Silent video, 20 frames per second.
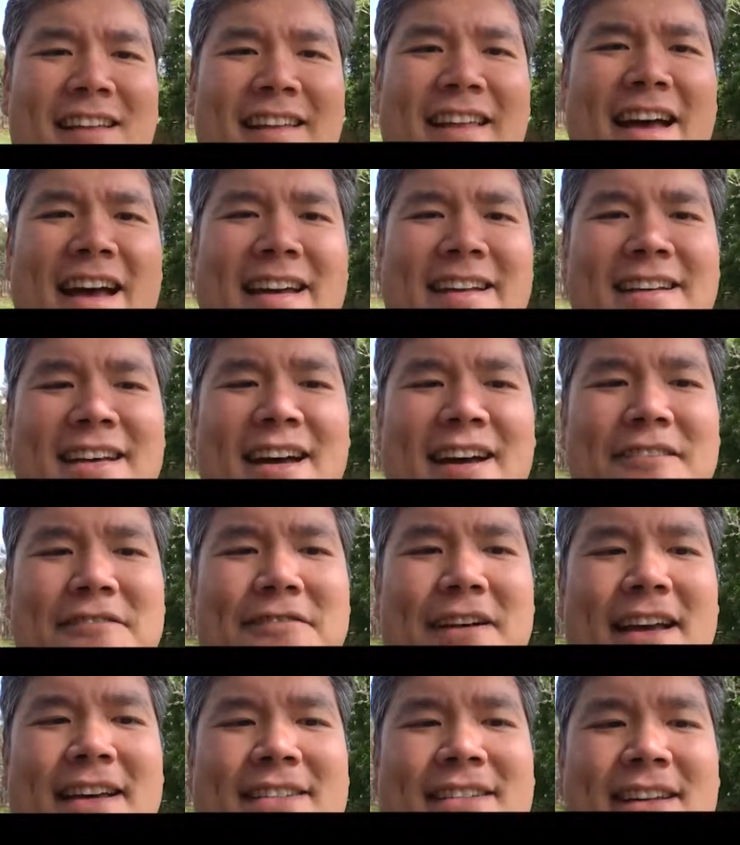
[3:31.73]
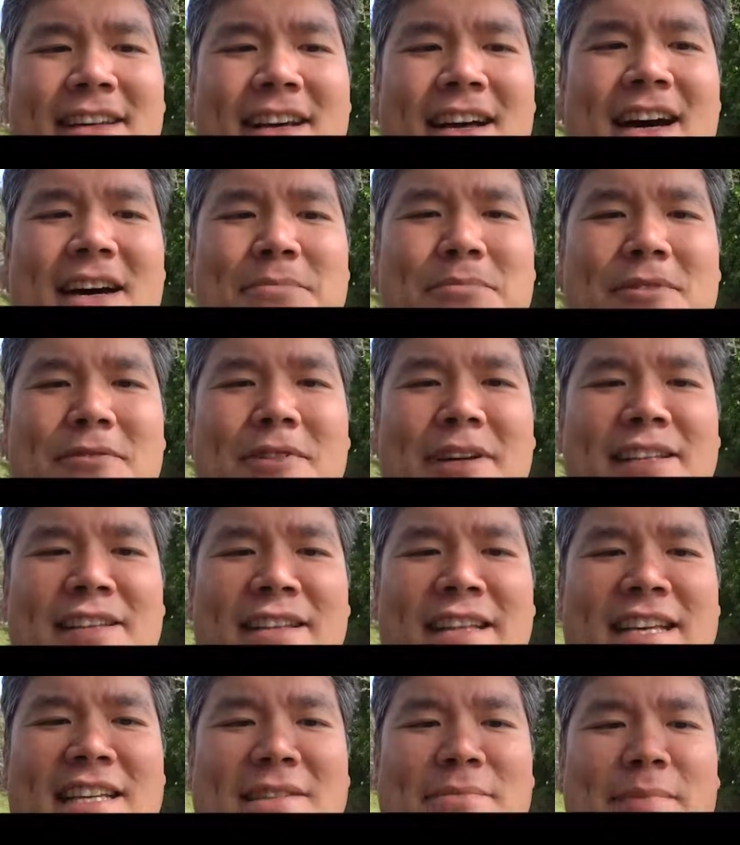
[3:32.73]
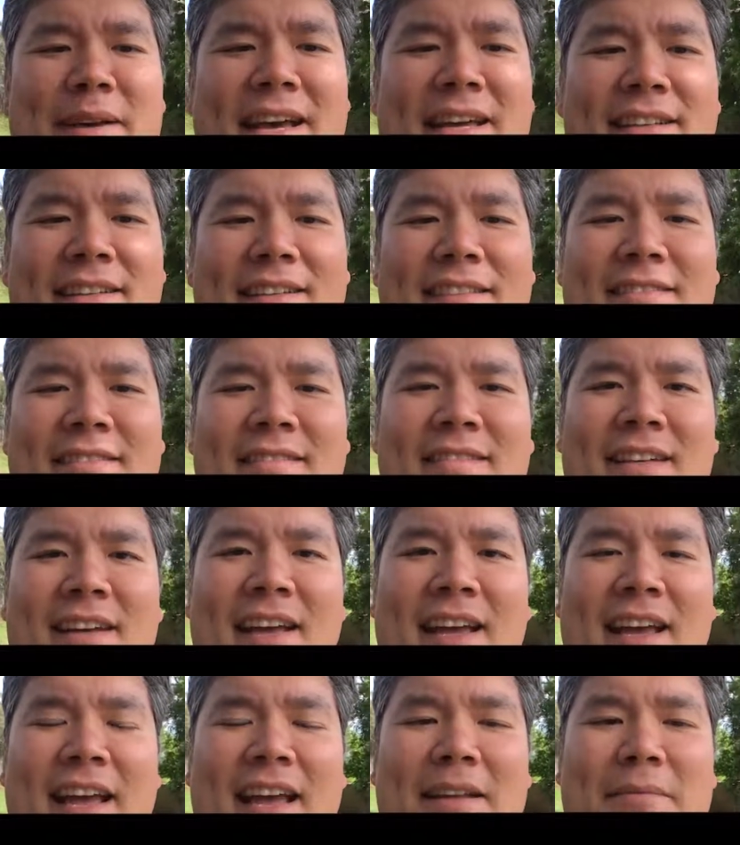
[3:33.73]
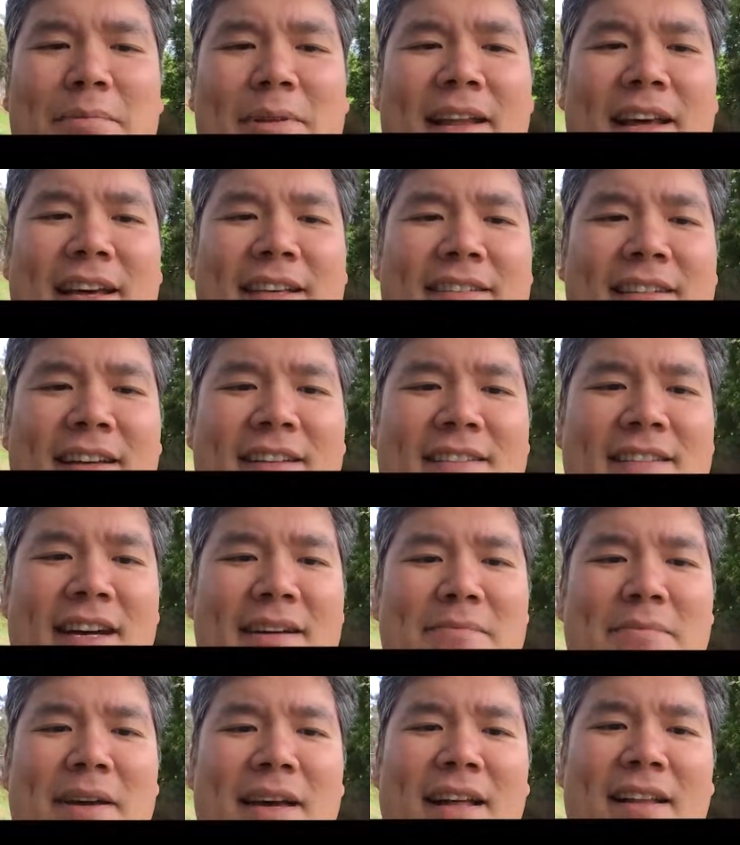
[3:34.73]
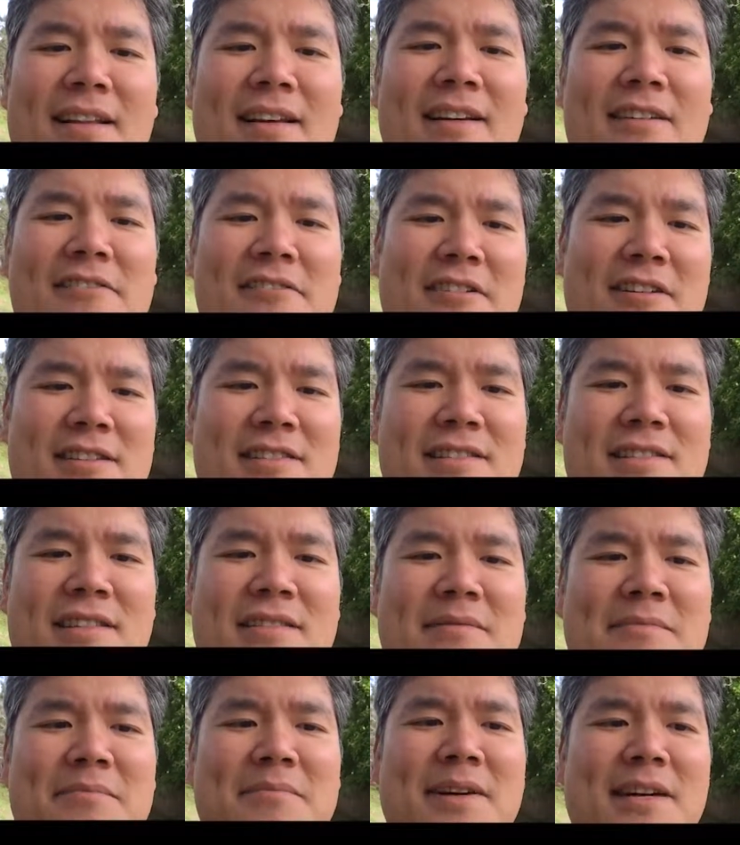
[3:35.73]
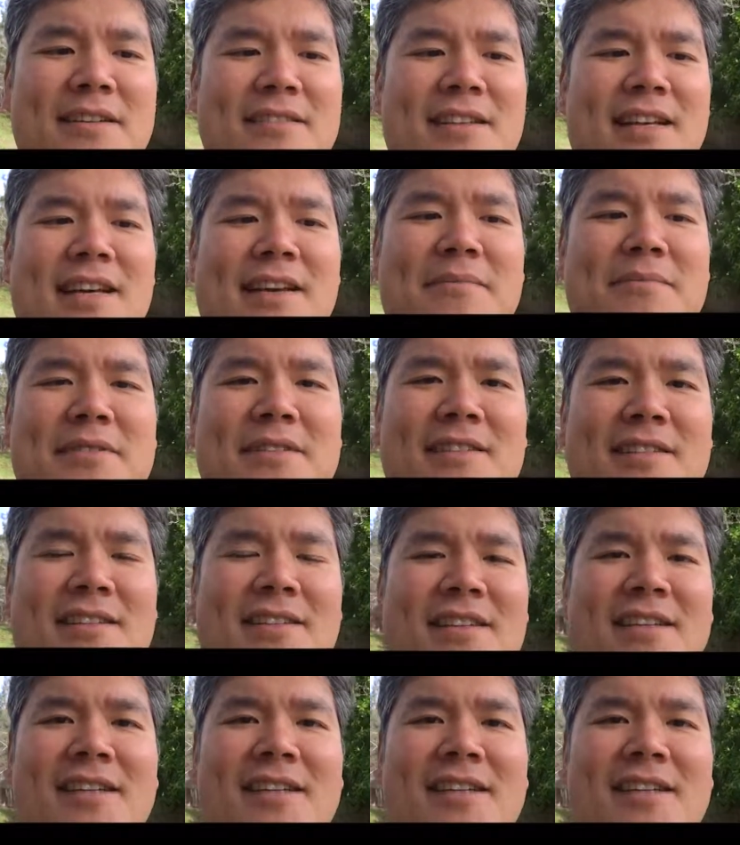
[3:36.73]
Lie down facing up with knees bent and place a dumbbell across both hips.